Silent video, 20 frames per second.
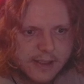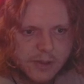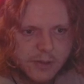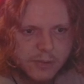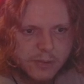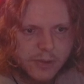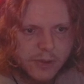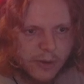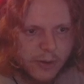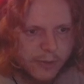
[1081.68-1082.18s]
a
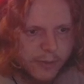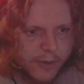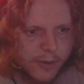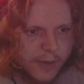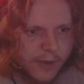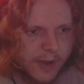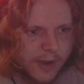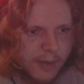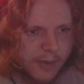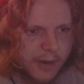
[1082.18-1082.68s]
beautiful
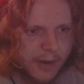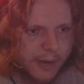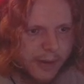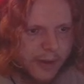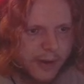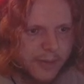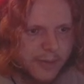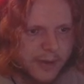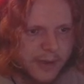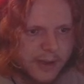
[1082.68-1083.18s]
thing about
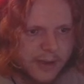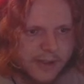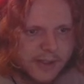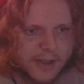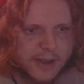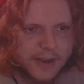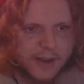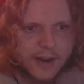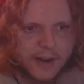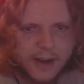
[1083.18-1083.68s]
thumbnails
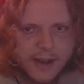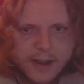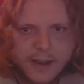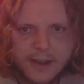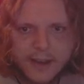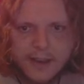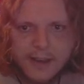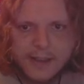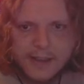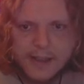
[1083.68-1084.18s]
here,
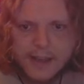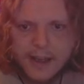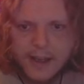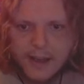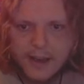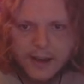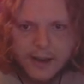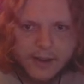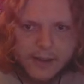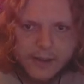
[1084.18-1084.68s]
is
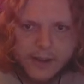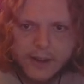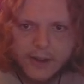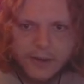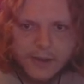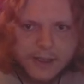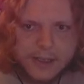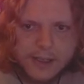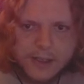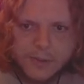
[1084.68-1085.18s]
that they
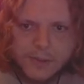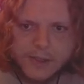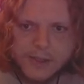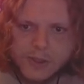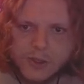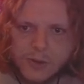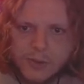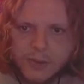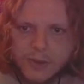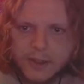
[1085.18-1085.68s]
don't need to be
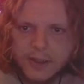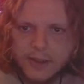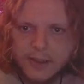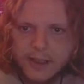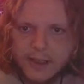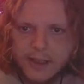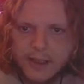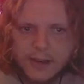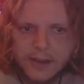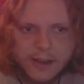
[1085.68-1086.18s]
super
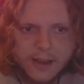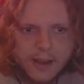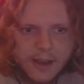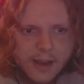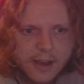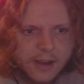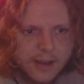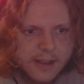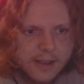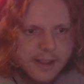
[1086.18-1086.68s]
clean,
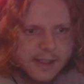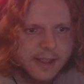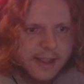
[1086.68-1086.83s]
because they